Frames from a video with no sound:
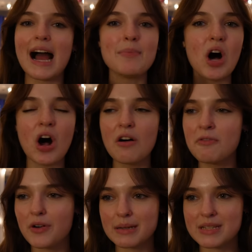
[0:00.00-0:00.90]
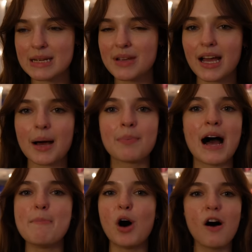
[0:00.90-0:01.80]
I'm all for them teaming up.
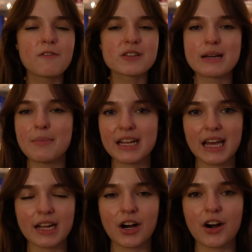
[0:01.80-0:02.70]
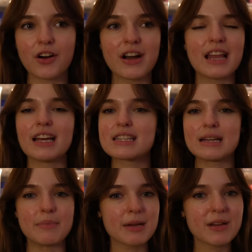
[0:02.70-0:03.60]
I'm all for somebody getting hurt and like
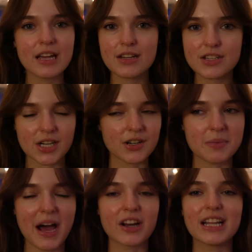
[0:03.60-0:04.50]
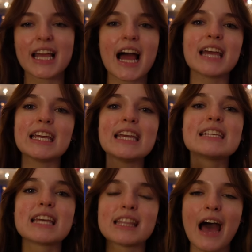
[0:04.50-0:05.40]
somebody being concerned about it. Like, I
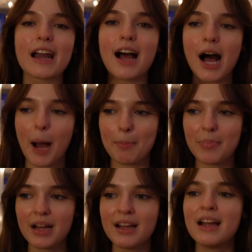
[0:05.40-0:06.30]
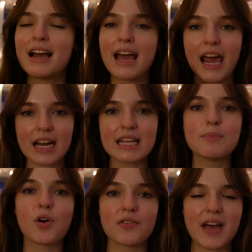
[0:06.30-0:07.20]
eat that up. And I need
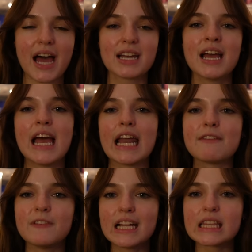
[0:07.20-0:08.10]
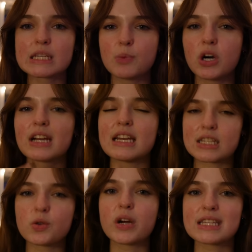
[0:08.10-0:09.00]
more of that. And I feel like this book
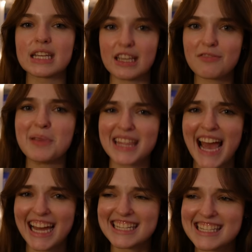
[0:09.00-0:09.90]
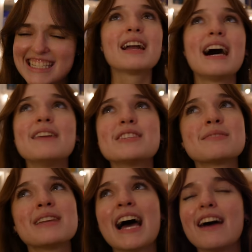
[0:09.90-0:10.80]
is going to give me that. And I've just
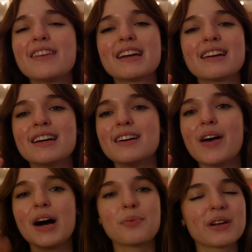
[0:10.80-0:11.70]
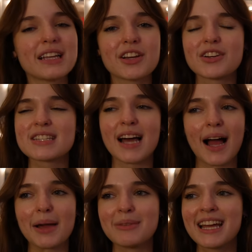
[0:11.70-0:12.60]
been having a really good
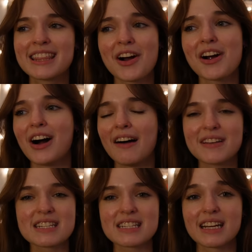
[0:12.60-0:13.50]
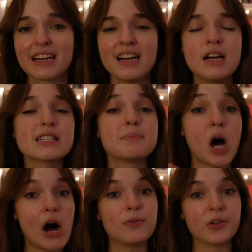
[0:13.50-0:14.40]
time. Like, there are obviously some
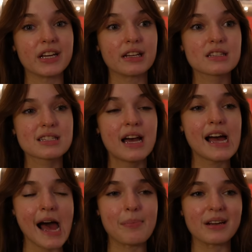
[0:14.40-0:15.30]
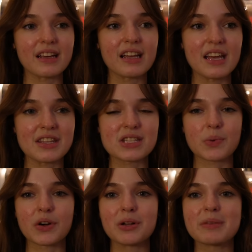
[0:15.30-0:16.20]
awful things happening in this
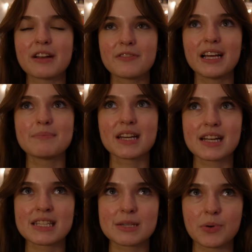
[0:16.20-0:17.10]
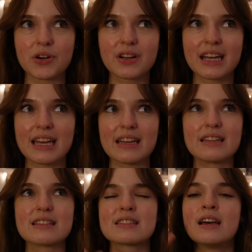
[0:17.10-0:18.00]
world, but I feel like because this book
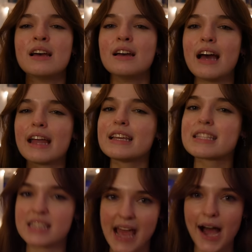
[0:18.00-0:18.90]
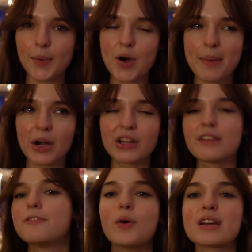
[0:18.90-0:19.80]
is, at least now, primarily
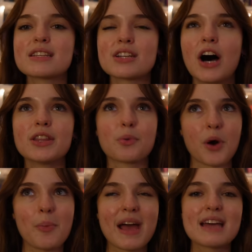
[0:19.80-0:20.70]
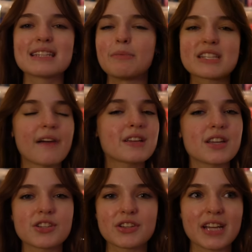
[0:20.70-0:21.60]
focused on the romance, I'm just having
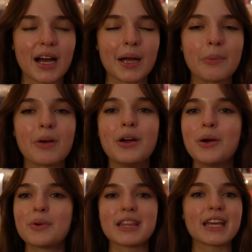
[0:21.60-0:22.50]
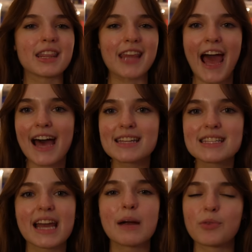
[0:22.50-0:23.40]
such a good time with like that.
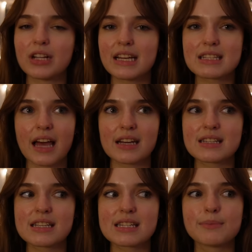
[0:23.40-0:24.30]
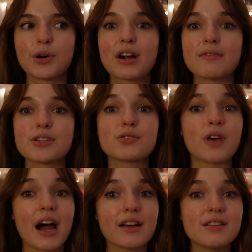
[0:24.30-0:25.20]
And I'm really excited to see some more of the
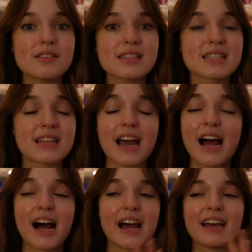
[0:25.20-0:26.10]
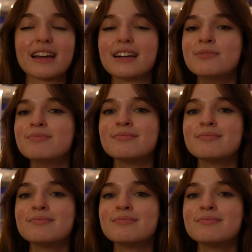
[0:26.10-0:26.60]
trials that I